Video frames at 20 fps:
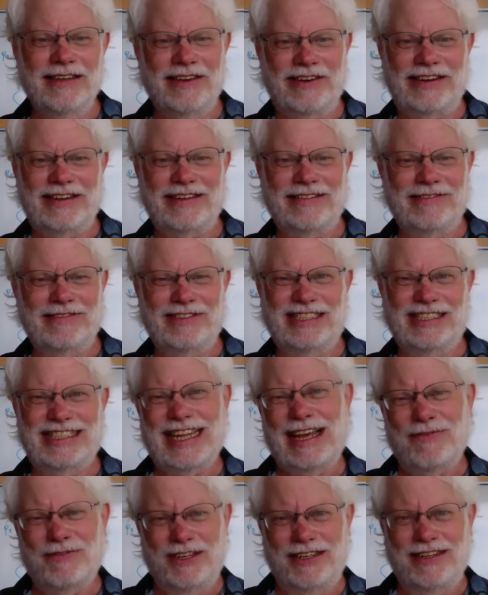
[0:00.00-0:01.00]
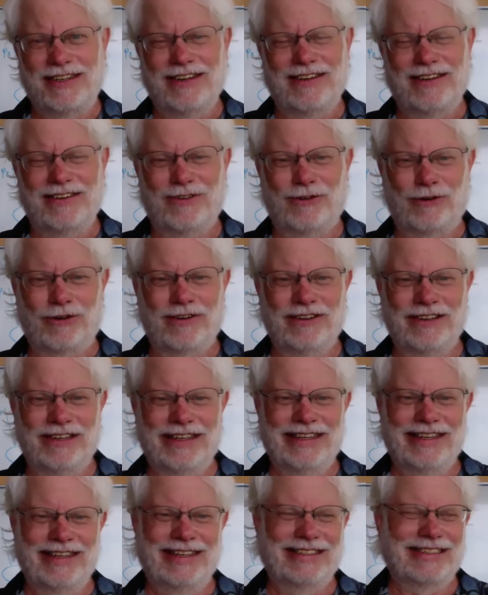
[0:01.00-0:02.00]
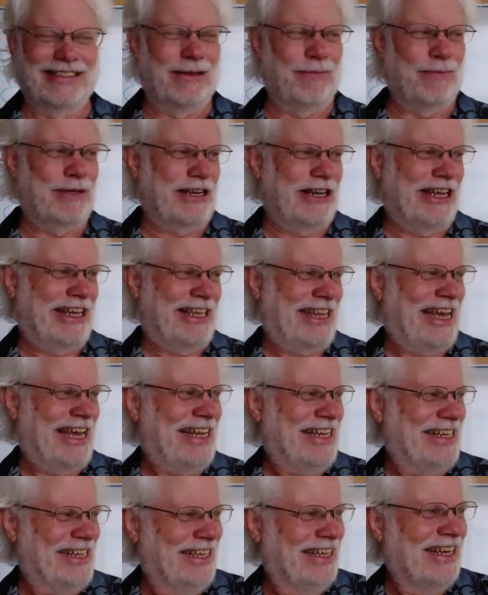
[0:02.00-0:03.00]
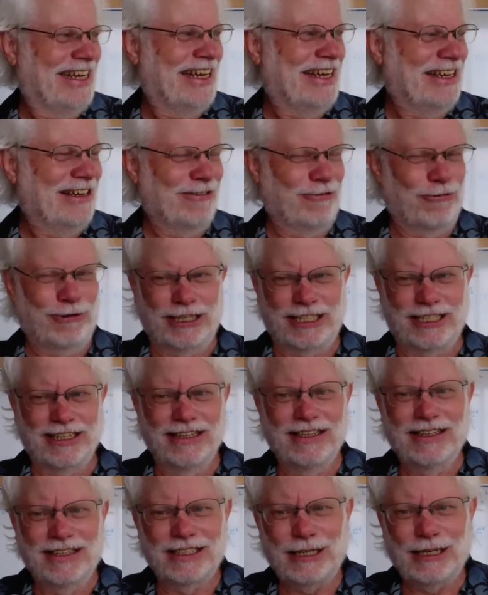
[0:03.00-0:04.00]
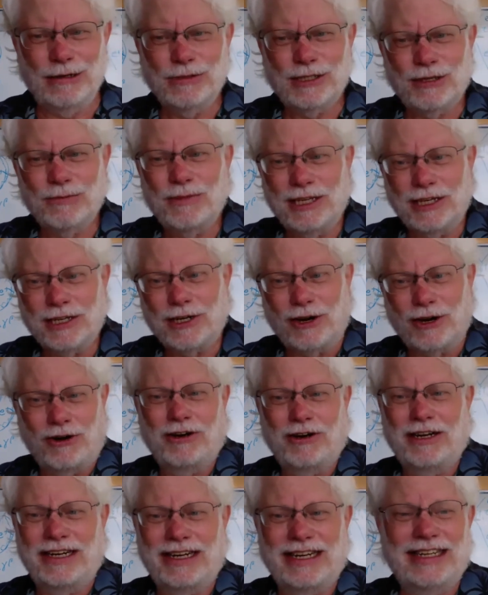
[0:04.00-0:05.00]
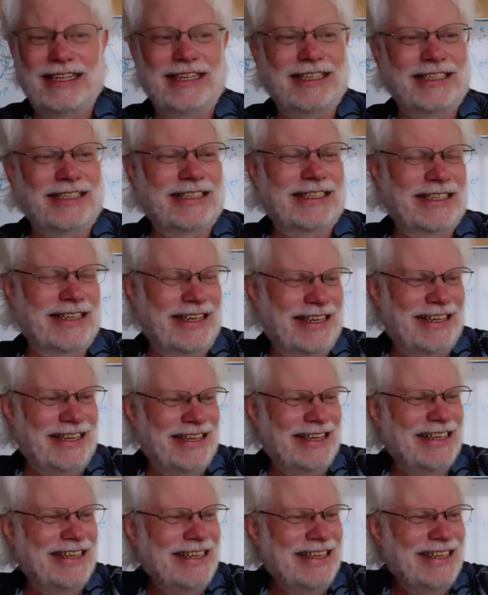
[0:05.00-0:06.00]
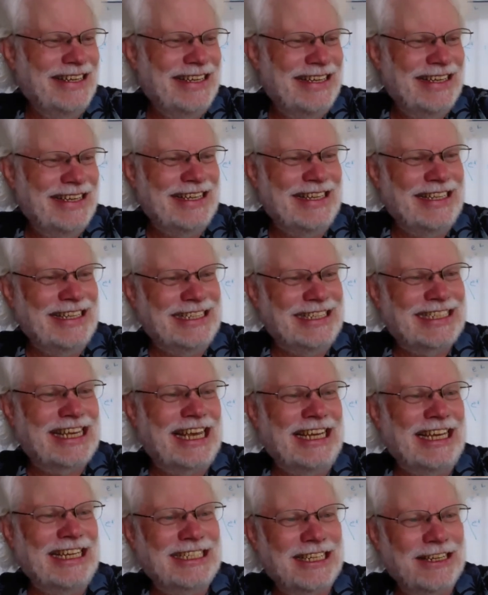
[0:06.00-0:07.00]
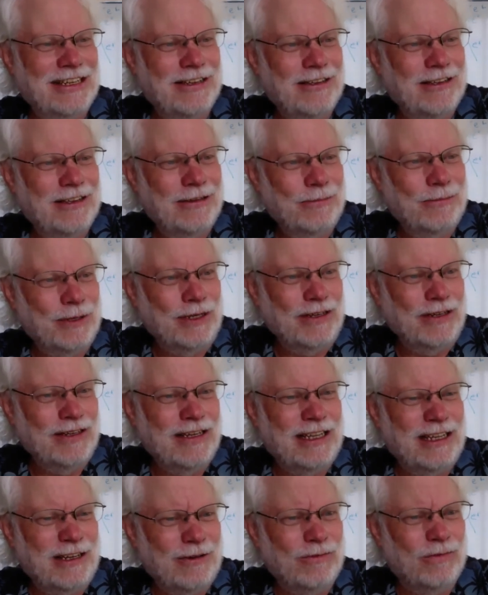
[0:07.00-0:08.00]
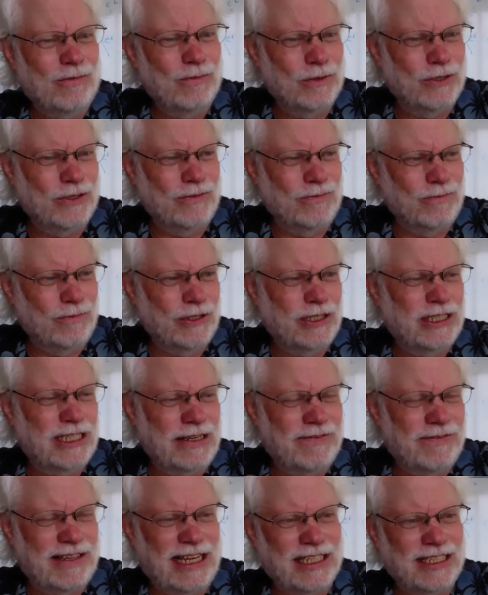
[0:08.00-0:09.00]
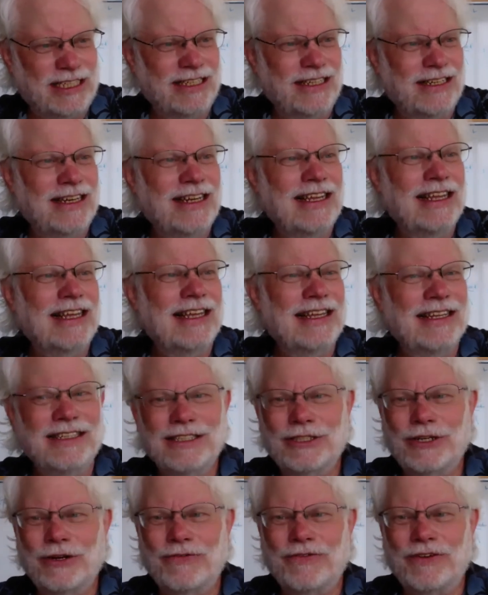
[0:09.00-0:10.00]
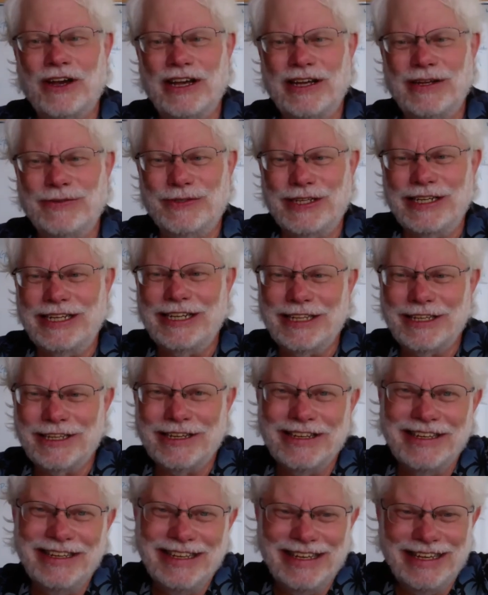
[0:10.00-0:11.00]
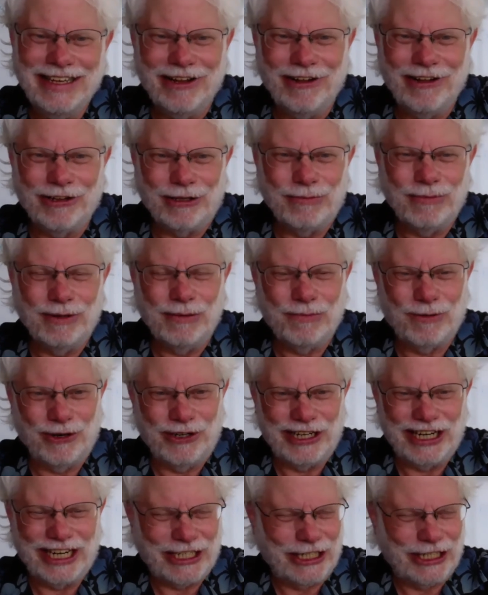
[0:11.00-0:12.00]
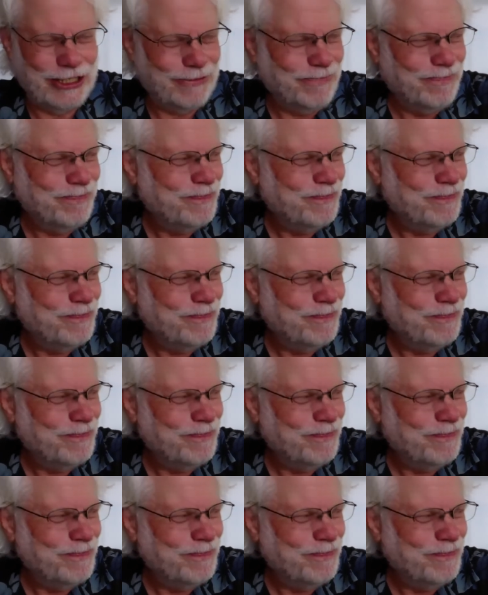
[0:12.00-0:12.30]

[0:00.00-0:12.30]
like 7 or something like that, which seems to be occurring in this case. But, you know, we'll see if that survives into the ultimate prediction.